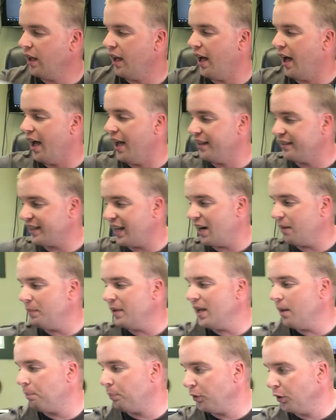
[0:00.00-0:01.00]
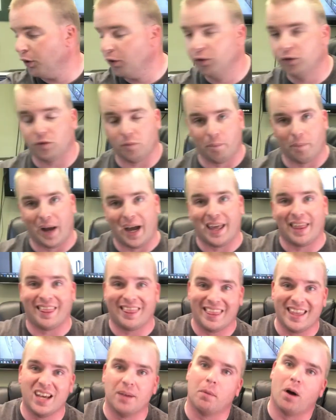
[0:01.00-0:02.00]
it's got to be approved by
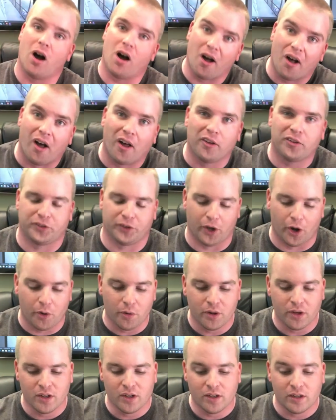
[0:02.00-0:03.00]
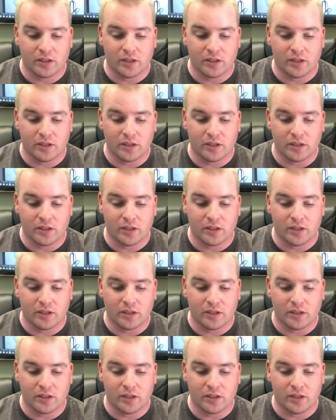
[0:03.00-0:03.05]
them also.